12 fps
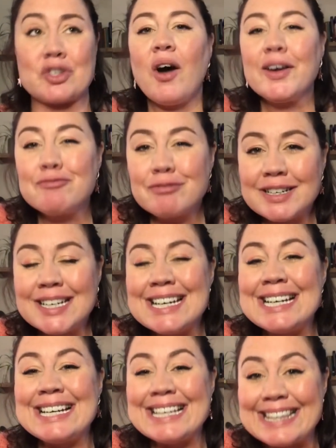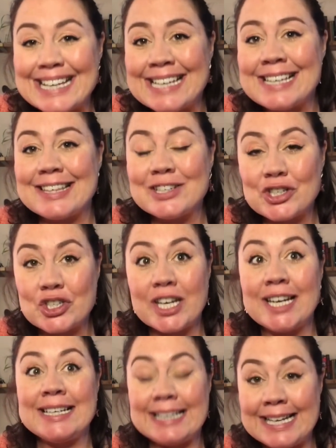I really think that
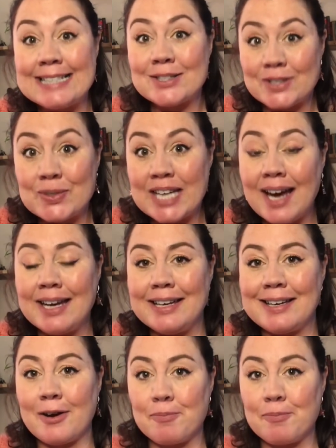she needs to take